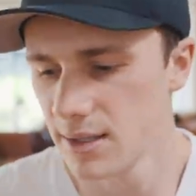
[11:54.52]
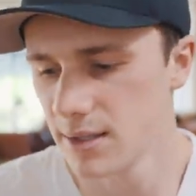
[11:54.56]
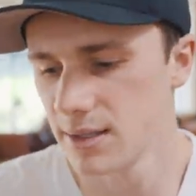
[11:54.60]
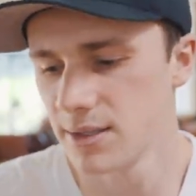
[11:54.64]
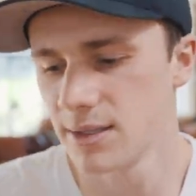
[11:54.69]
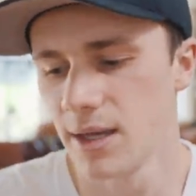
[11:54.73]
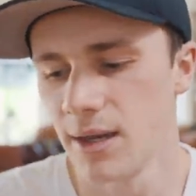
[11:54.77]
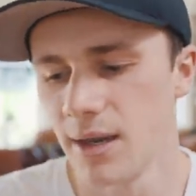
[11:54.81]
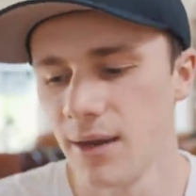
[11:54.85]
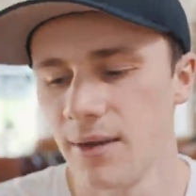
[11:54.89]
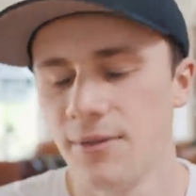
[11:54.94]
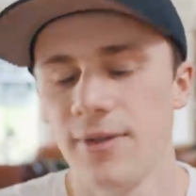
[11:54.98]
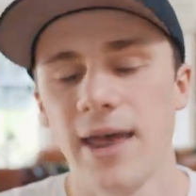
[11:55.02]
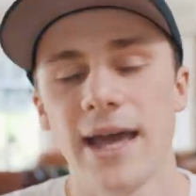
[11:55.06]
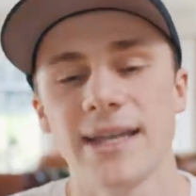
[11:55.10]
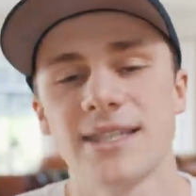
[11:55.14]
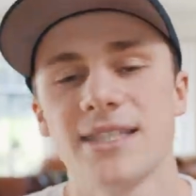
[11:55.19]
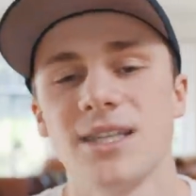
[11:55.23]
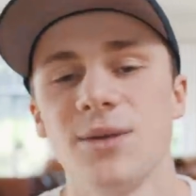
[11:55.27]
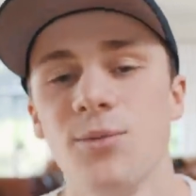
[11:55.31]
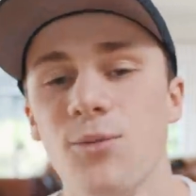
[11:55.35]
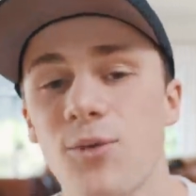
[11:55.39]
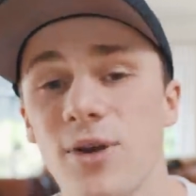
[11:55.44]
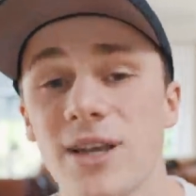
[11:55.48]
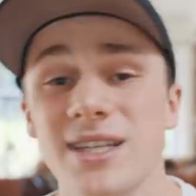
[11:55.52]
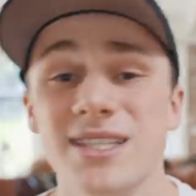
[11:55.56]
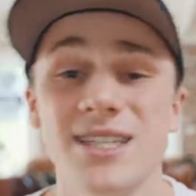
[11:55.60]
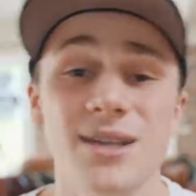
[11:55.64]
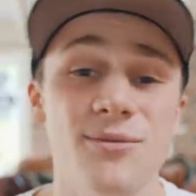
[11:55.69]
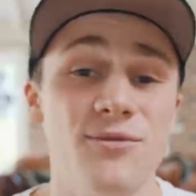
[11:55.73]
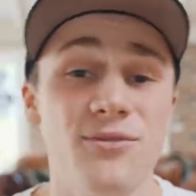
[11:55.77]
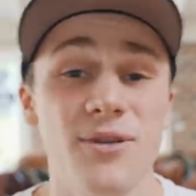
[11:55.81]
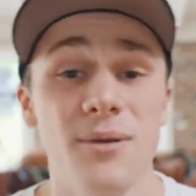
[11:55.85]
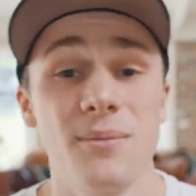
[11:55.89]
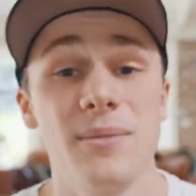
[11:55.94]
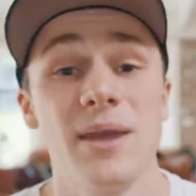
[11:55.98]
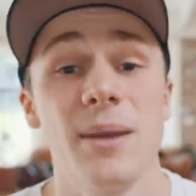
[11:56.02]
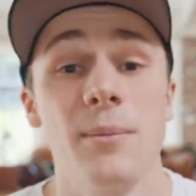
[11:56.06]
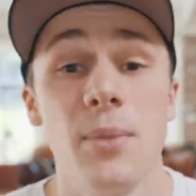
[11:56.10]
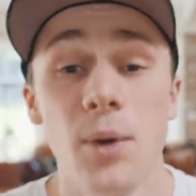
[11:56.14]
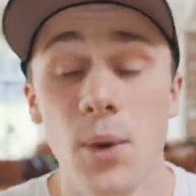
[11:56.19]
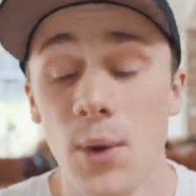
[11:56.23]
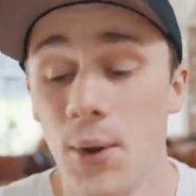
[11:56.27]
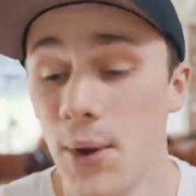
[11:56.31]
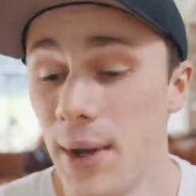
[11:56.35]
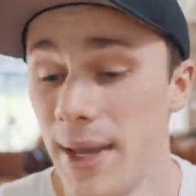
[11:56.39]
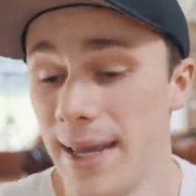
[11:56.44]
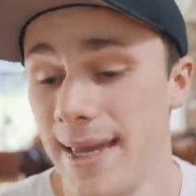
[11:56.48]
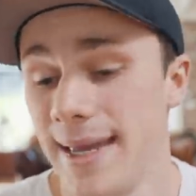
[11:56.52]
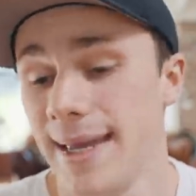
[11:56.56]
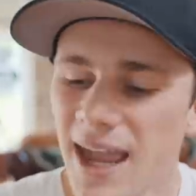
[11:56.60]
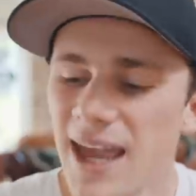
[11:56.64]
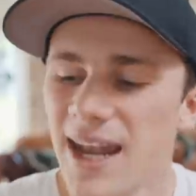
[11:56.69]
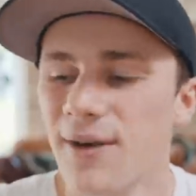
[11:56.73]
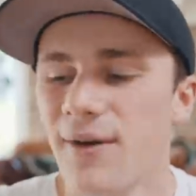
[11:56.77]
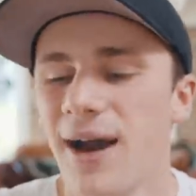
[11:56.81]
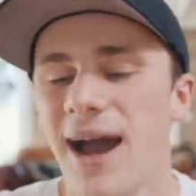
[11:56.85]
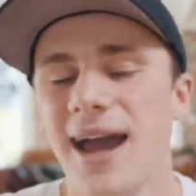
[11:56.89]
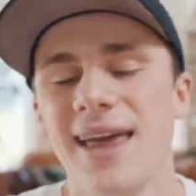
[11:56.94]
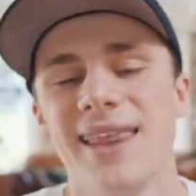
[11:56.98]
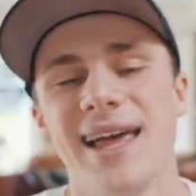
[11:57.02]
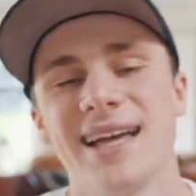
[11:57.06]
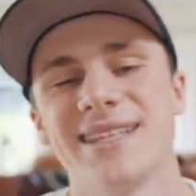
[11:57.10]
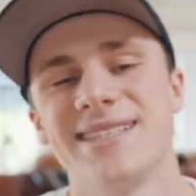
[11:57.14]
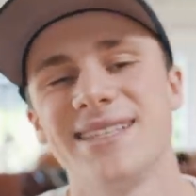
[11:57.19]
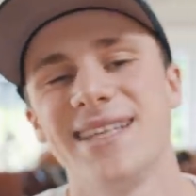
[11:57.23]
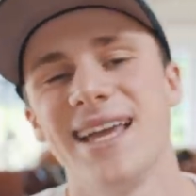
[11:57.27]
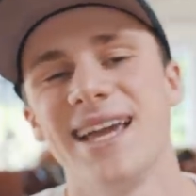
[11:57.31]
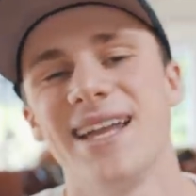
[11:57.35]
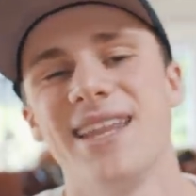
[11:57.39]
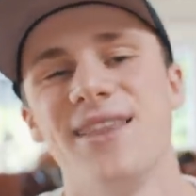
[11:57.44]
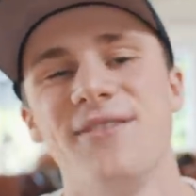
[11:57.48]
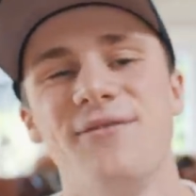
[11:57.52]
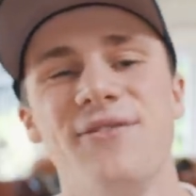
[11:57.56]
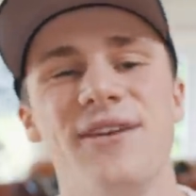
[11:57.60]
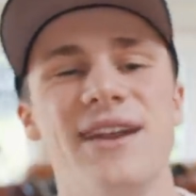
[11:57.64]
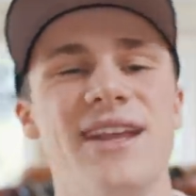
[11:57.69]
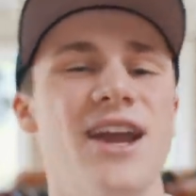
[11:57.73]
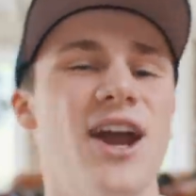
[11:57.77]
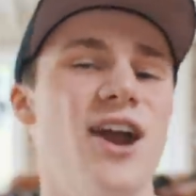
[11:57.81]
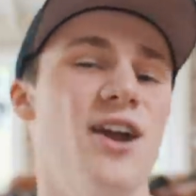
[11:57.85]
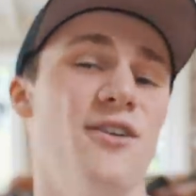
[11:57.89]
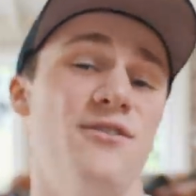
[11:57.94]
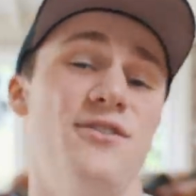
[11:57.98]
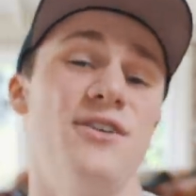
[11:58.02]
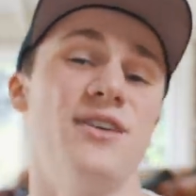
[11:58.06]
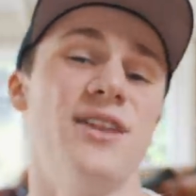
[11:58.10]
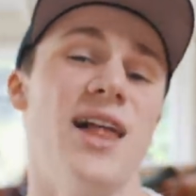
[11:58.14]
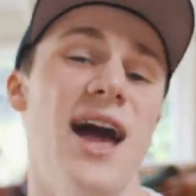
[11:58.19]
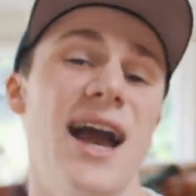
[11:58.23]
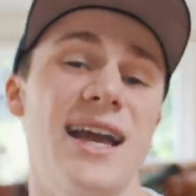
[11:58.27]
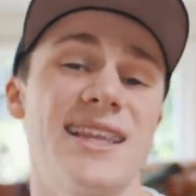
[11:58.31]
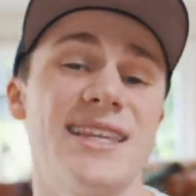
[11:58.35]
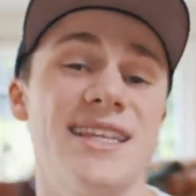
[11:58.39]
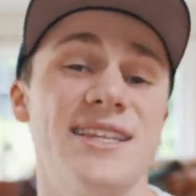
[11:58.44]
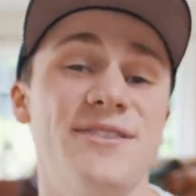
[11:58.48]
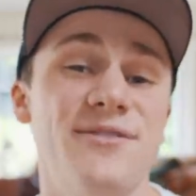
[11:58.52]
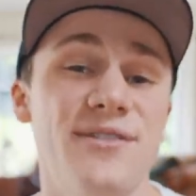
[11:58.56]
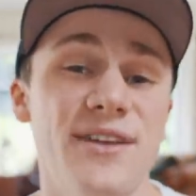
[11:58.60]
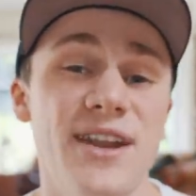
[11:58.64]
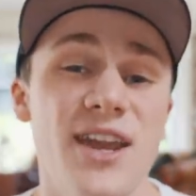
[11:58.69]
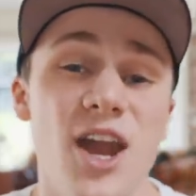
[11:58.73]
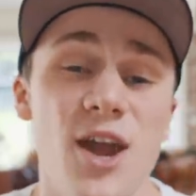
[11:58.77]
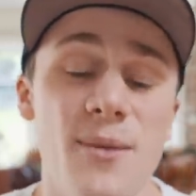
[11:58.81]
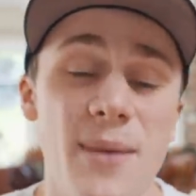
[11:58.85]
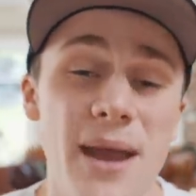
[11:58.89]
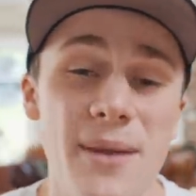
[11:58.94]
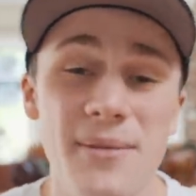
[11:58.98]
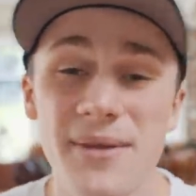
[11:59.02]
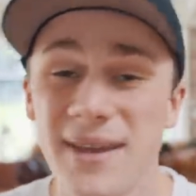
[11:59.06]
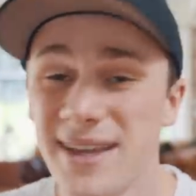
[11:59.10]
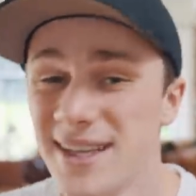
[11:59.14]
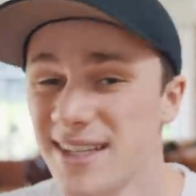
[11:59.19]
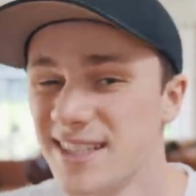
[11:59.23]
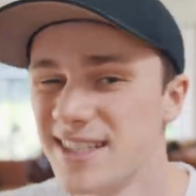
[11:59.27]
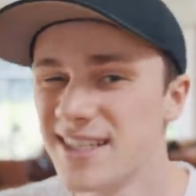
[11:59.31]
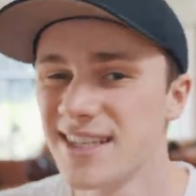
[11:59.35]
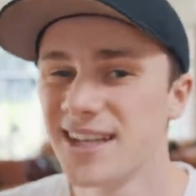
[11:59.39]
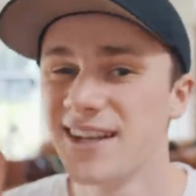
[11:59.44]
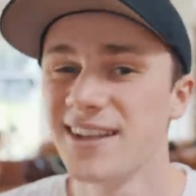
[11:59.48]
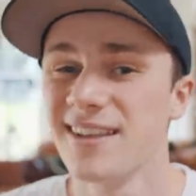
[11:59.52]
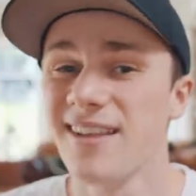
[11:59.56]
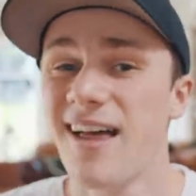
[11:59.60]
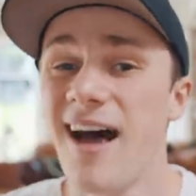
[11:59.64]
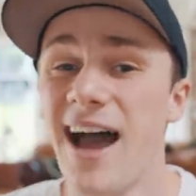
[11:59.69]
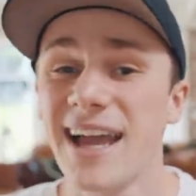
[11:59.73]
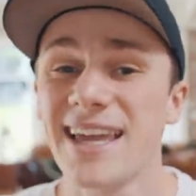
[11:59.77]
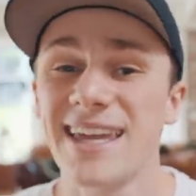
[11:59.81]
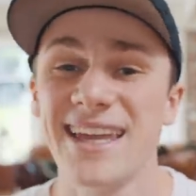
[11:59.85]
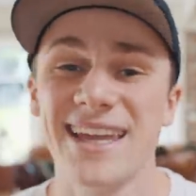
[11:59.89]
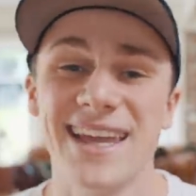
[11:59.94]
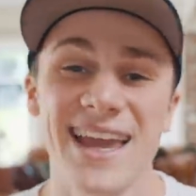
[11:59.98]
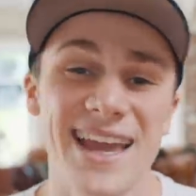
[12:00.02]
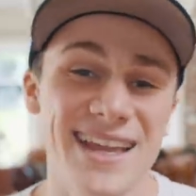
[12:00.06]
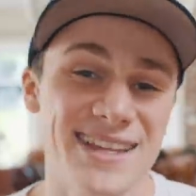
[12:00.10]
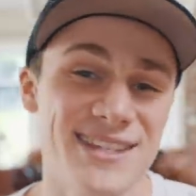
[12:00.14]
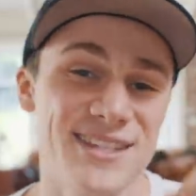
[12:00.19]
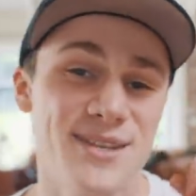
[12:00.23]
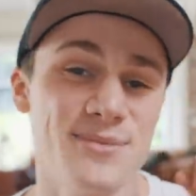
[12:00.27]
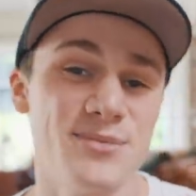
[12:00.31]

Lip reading: So that's some wisdom from your boy. Anyway, that's the end of the video. If you like this video, maybe consider liking and